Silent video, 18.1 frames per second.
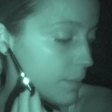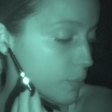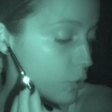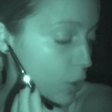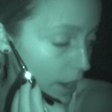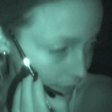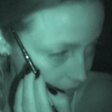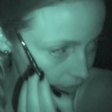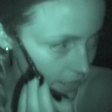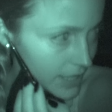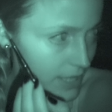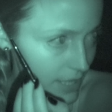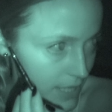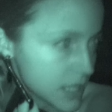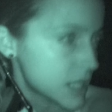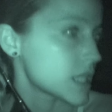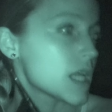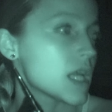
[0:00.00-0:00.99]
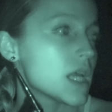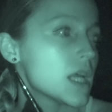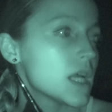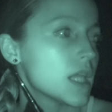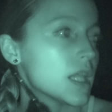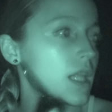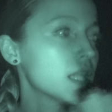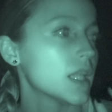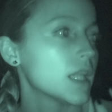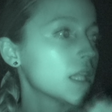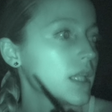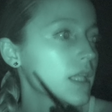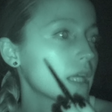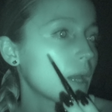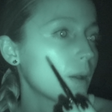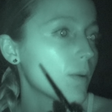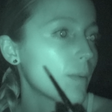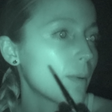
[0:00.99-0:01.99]
privates,
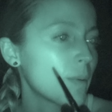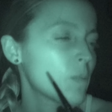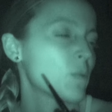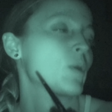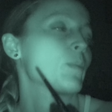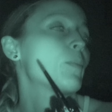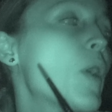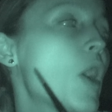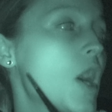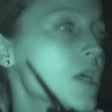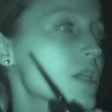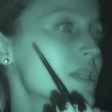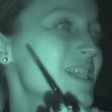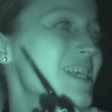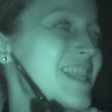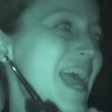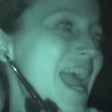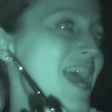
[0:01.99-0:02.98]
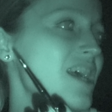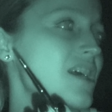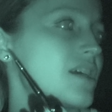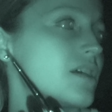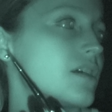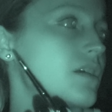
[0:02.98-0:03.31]
can I maybe put a pause to that?